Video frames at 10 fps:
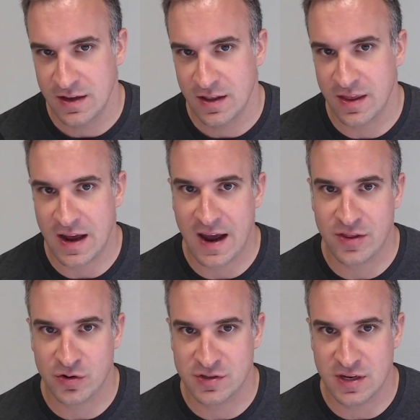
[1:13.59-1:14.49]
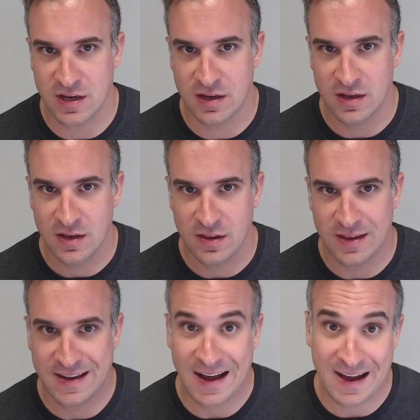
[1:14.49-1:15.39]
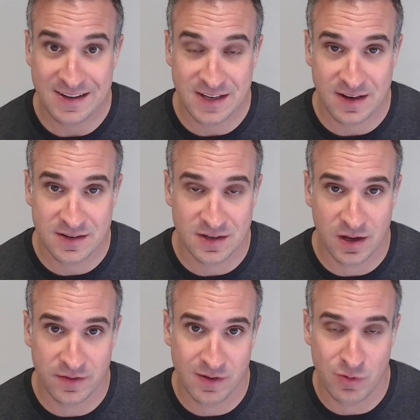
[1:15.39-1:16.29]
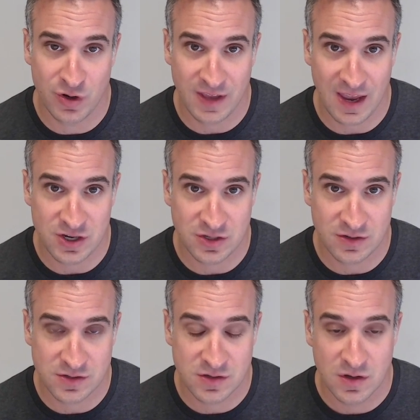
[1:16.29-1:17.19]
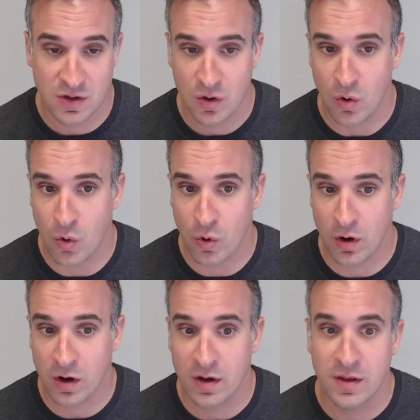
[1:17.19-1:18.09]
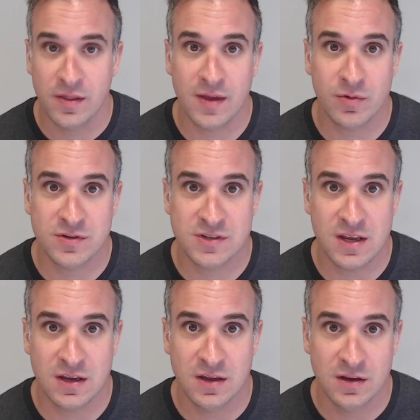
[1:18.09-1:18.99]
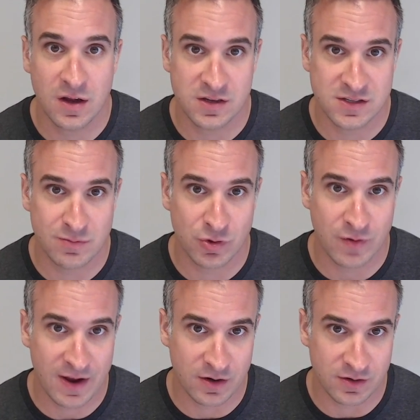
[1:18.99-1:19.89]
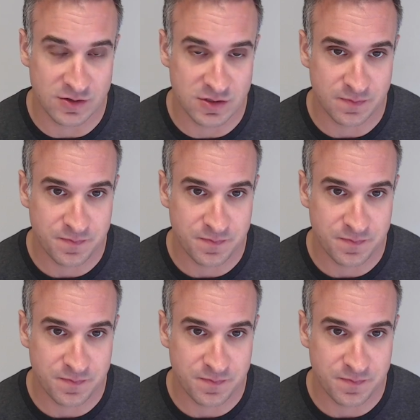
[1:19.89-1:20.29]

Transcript: They either seek the content of communications or they will seek customer records.